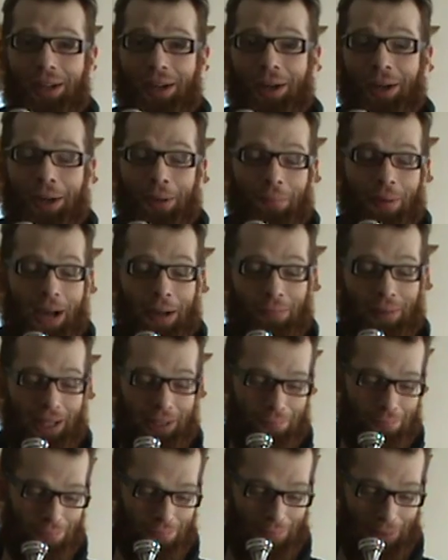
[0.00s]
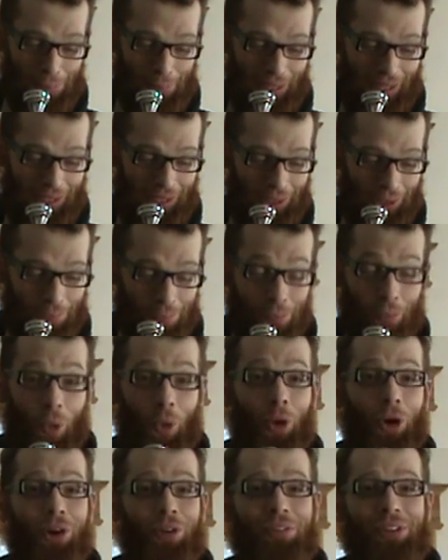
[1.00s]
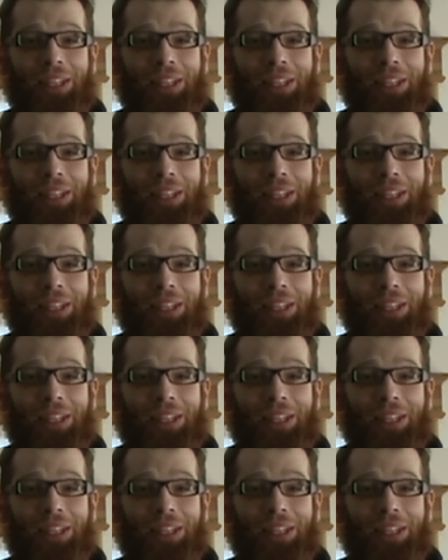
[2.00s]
I might be making more of